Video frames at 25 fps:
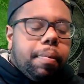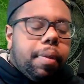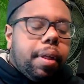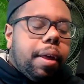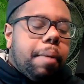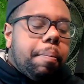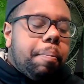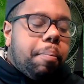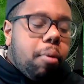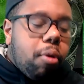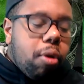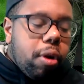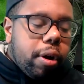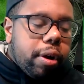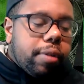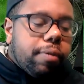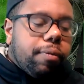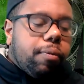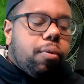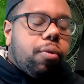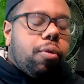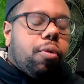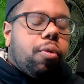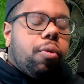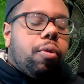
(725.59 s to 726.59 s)

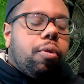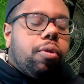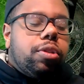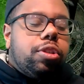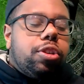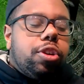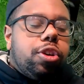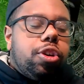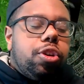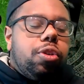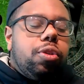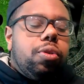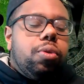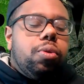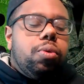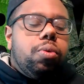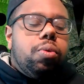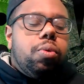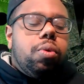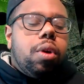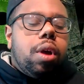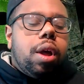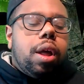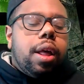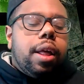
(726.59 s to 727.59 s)
important to you
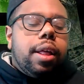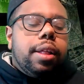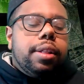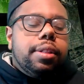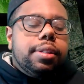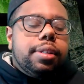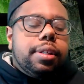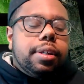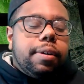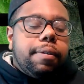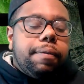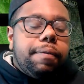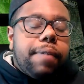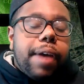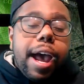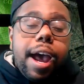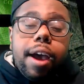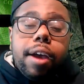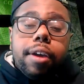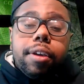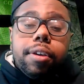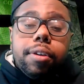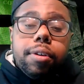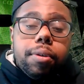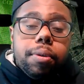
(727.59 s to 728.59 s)
to
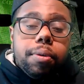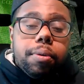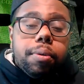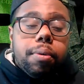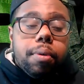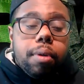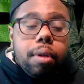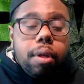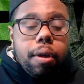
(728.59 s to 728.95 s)
value